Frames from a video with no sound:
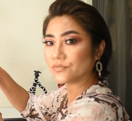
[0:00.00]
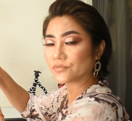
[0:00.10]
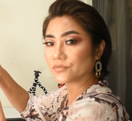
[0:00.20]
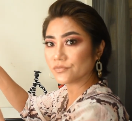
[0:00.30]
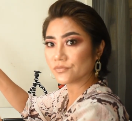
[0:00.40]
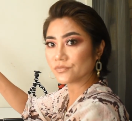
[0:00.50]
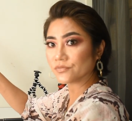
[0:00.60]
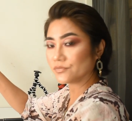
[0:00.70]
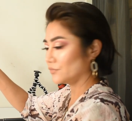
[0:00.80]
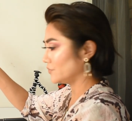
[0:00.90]

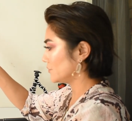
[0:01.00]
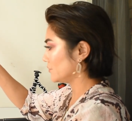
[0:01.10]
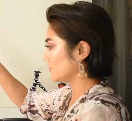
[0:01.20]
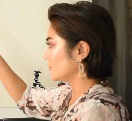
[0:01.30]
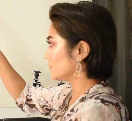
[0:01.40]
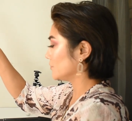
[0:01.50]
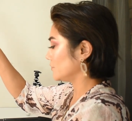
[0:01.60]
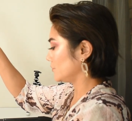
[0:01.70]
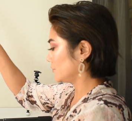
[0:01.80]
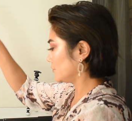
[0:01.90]

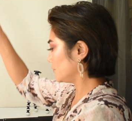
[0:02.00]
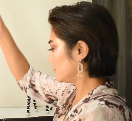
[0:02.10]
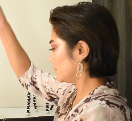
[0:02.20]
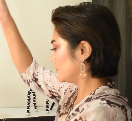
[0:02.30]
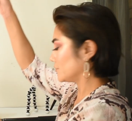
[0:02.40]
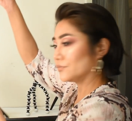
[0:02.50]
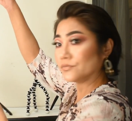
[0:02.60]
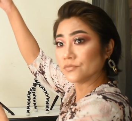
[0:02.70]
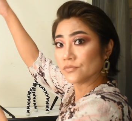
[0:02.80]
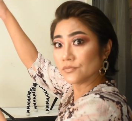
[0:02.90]

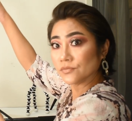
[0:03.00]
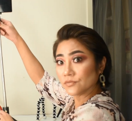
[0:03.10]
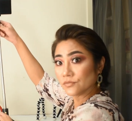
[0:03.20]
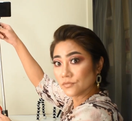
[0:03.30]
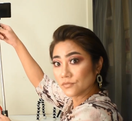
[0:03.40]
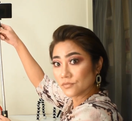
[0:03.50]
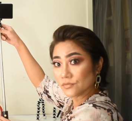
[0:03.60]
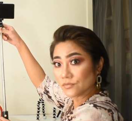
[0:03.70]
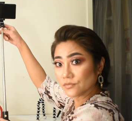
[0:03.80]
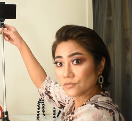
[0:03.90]

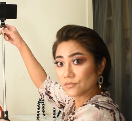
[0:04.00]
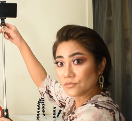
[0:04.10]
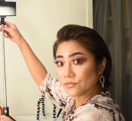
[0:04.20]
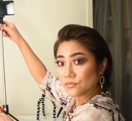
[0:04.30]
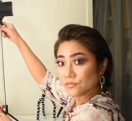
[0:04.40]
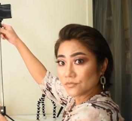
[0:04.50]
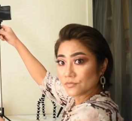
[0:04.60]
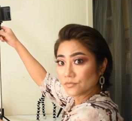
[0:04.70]
Nobody speaks.